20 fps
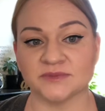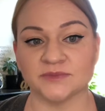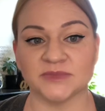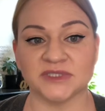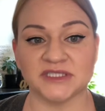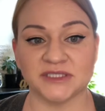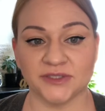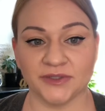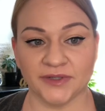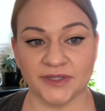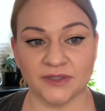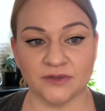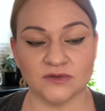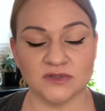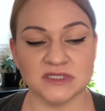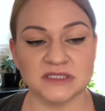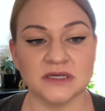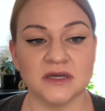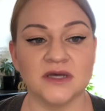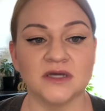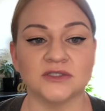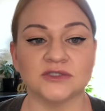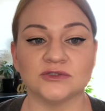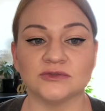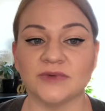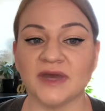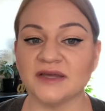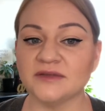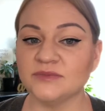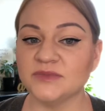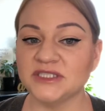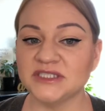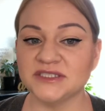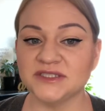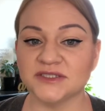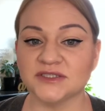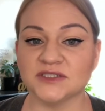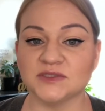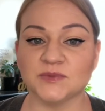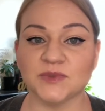materials. Direct
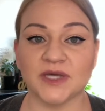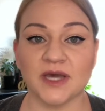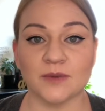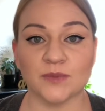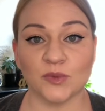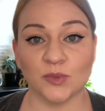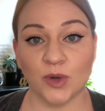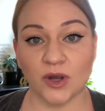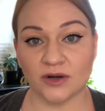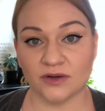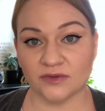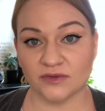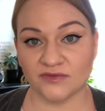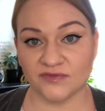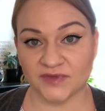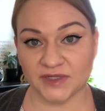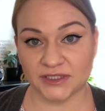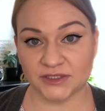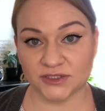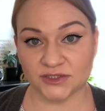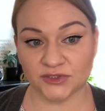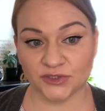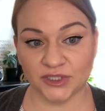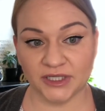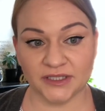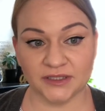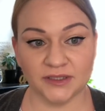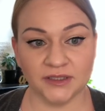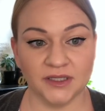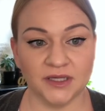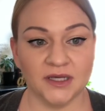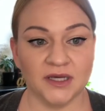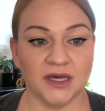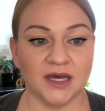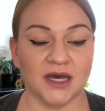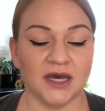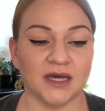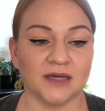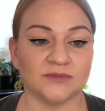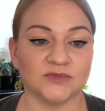materials become a part of the finished
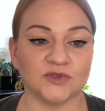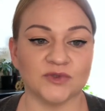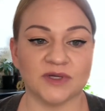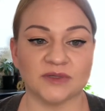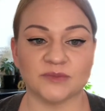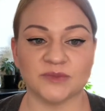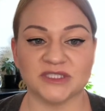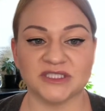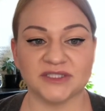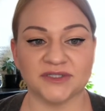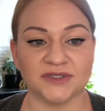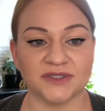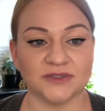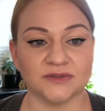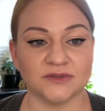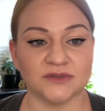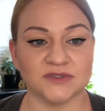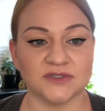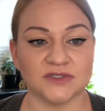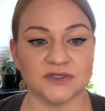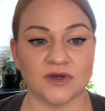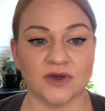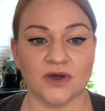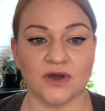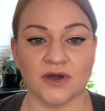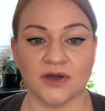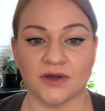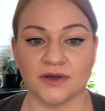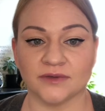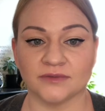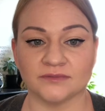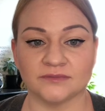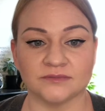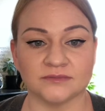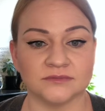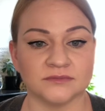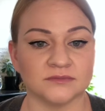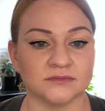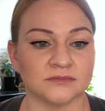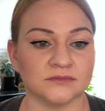good. Direct materials are
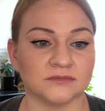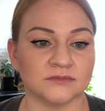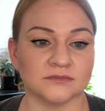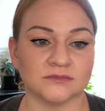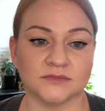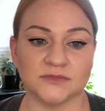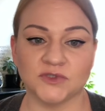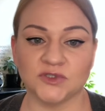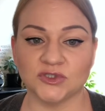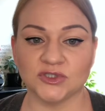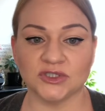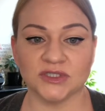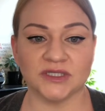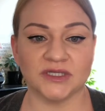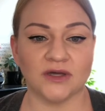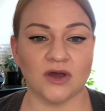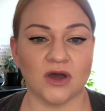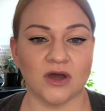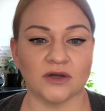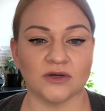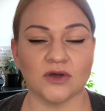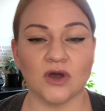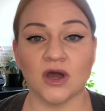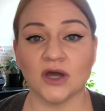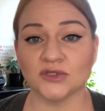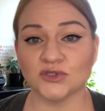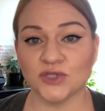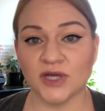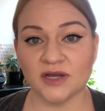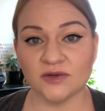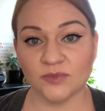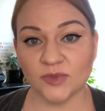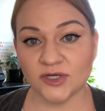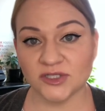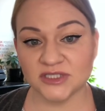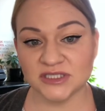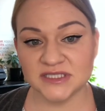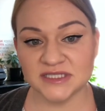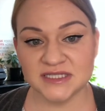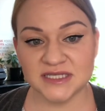usually on contract
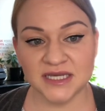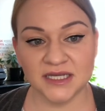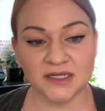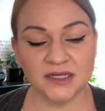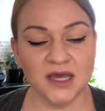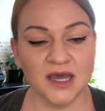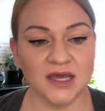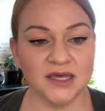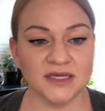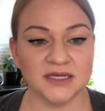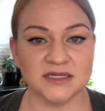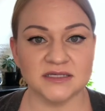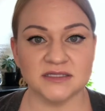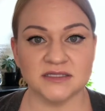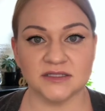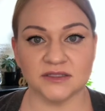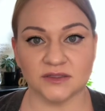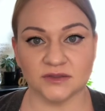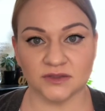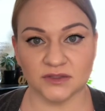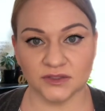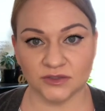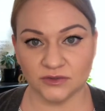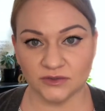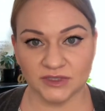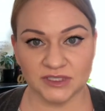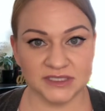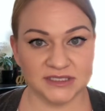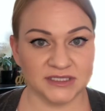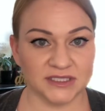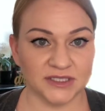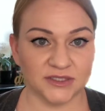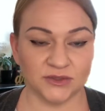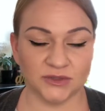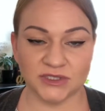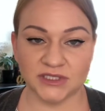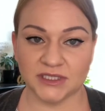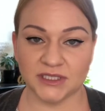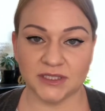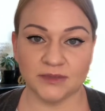purchasing because you'll continue
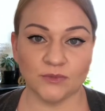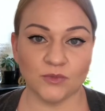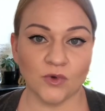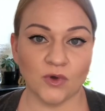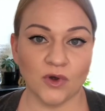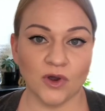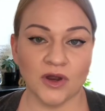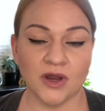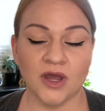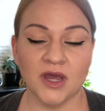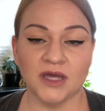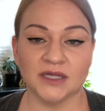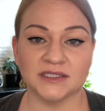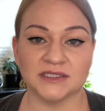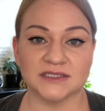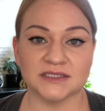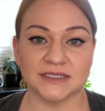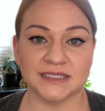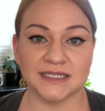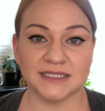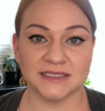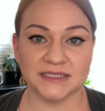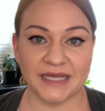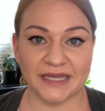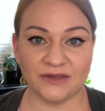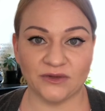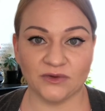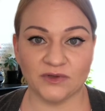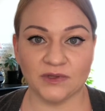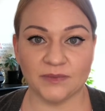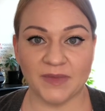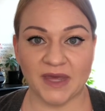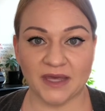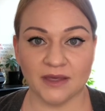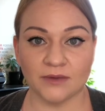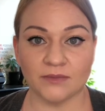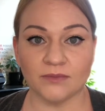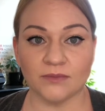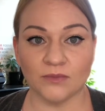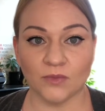to need more to continue to make
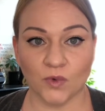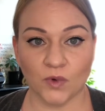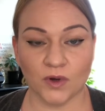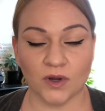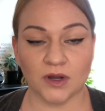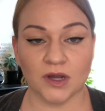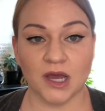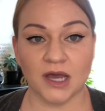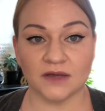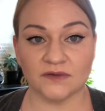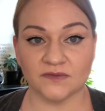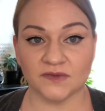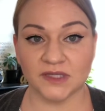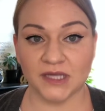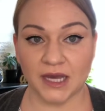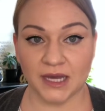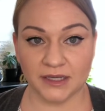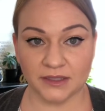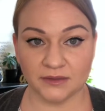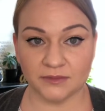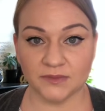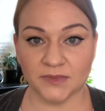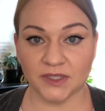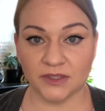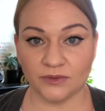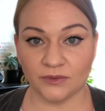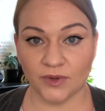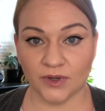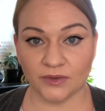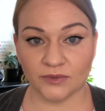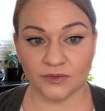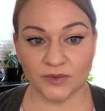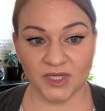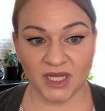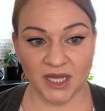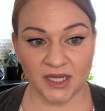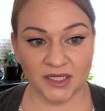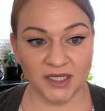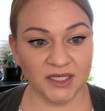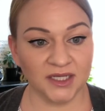more of the item that you are
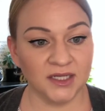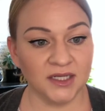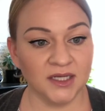creating.